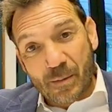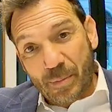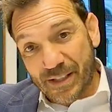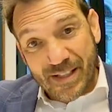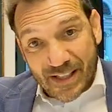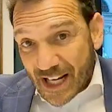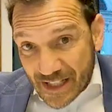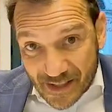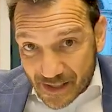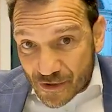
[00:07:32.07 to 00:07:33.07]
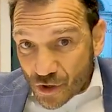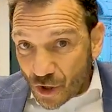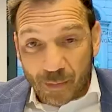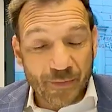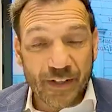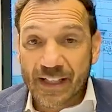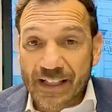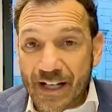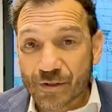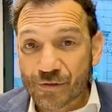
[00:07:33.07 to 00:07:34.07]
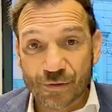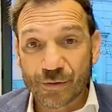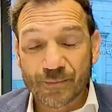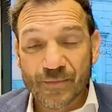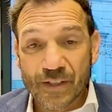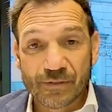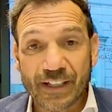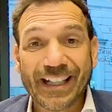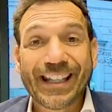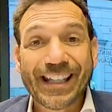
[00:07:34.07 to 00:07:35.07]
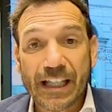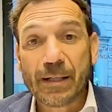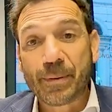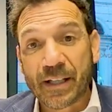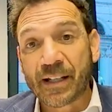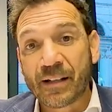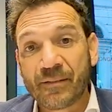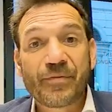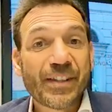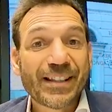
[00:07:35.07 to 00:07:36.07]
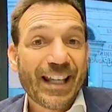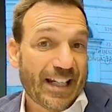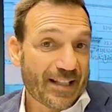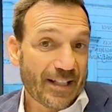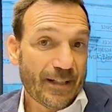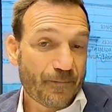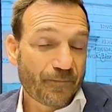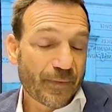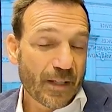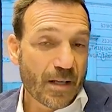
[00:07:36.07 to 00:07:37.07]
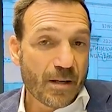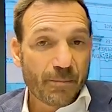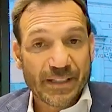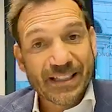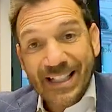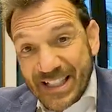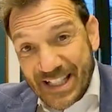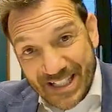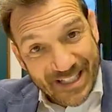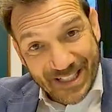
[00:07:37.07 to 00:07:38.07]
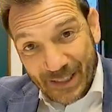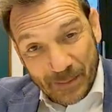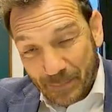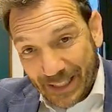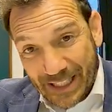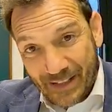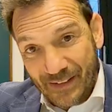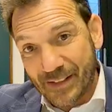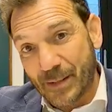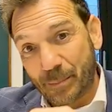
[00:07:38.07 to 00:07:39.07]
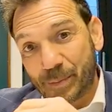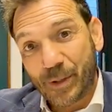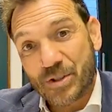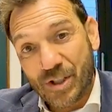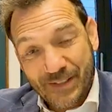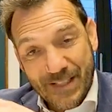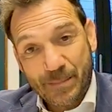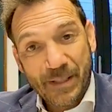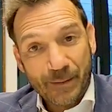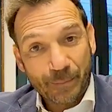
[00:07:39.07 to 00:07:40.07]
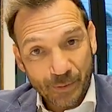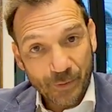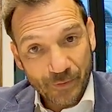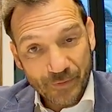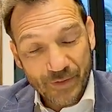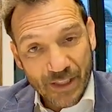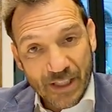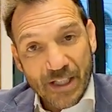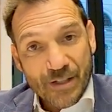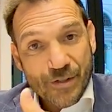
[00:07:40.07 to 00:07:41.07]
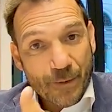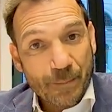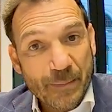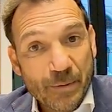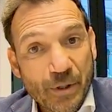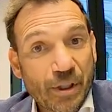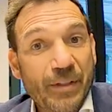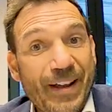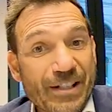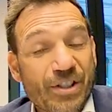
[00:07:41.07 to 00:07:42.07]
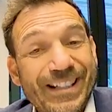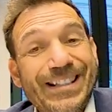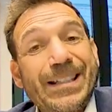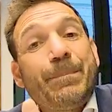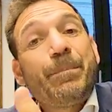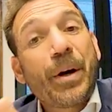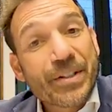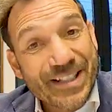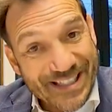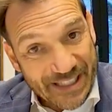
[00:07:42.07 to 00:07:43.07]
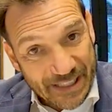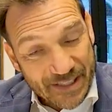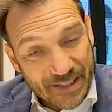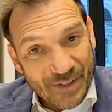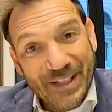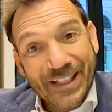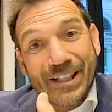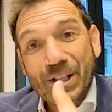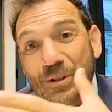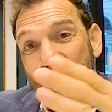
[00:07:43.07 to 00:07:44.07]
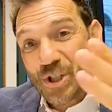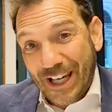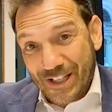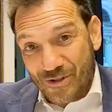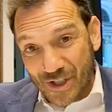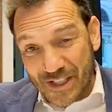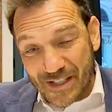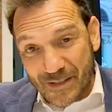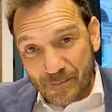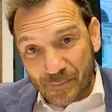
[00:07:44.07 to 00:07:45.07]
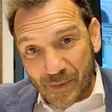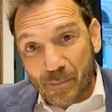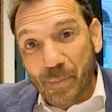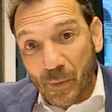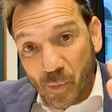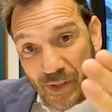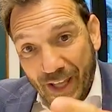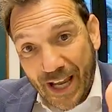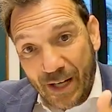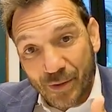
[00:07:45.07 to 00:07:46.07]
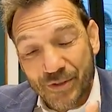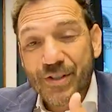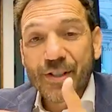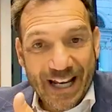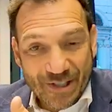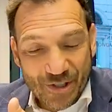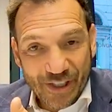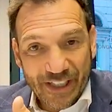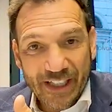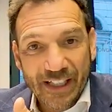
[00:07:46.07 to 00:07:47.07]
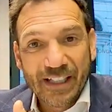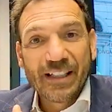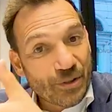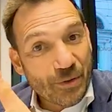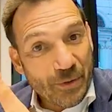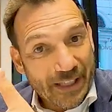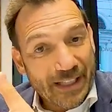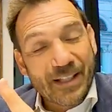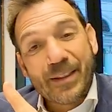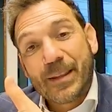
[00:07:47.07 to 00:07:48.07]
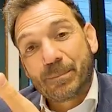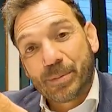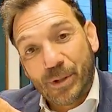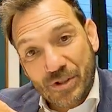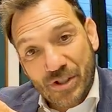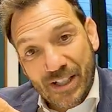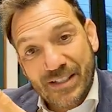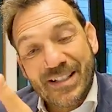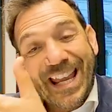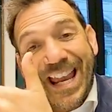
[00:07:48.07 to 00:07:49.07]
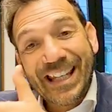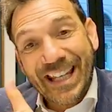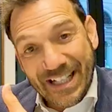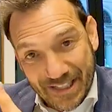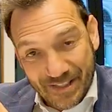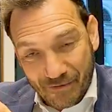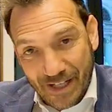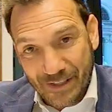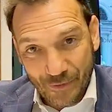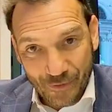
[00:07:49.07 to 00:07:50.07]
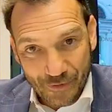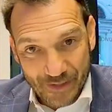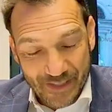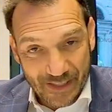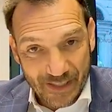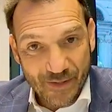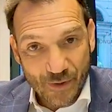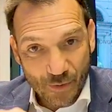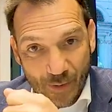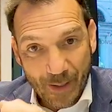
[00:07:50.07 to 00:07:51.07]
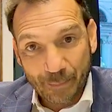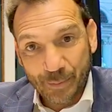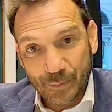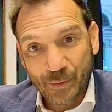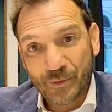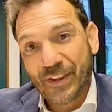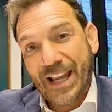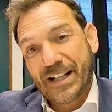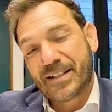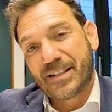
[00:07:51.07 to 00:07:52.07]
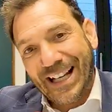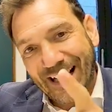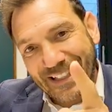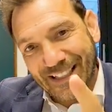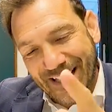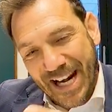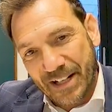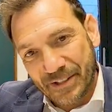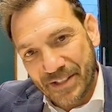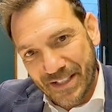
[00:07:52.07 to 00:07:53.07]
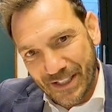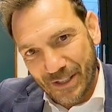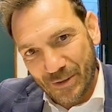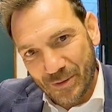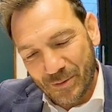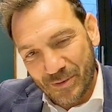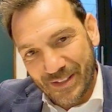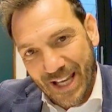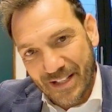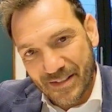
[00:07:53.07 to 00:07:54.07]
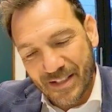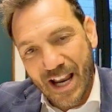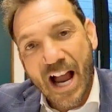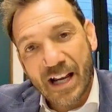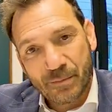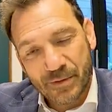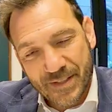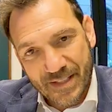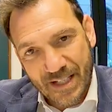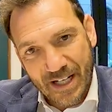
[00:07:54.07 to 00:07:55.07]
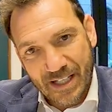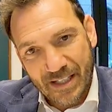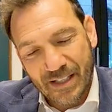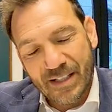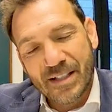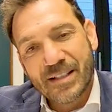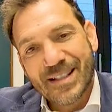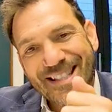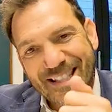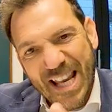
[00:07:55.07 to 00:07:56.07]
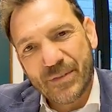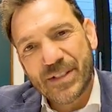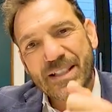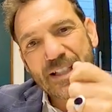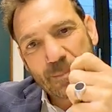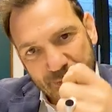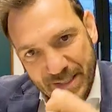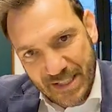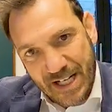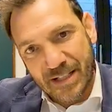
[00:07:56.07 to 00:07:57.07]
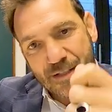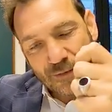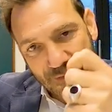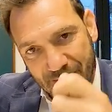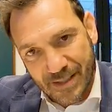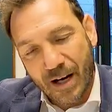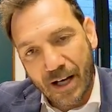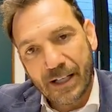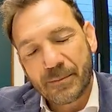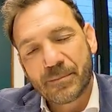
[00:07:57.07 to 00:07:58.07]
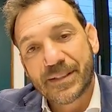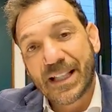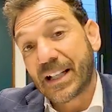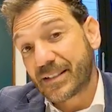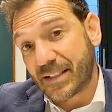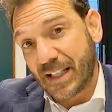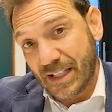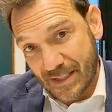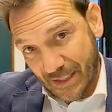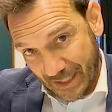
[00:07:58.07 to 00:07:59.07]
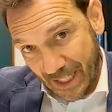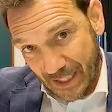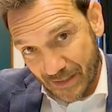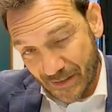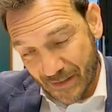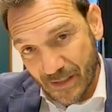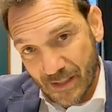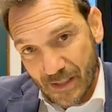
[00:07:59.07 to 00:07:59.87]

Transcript: But that's the job of the cadastral, really, keeping the data. But it doesn't necessarily mean that a project has been approved. So people could have actually deposited the new changes, but without actually doing the project and getting the right authority to approve that. I can guarantee you that I would say 70% of the time that is the case.